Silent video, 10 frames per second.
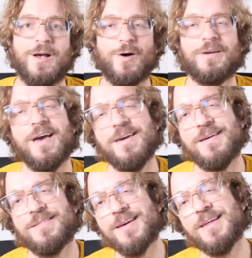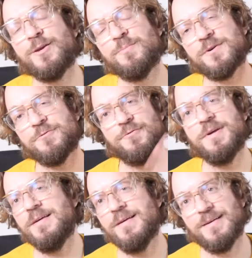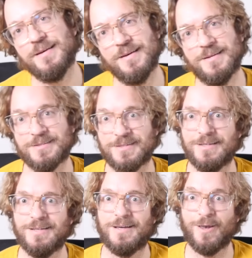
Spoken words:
Okay, and technique number 3 is a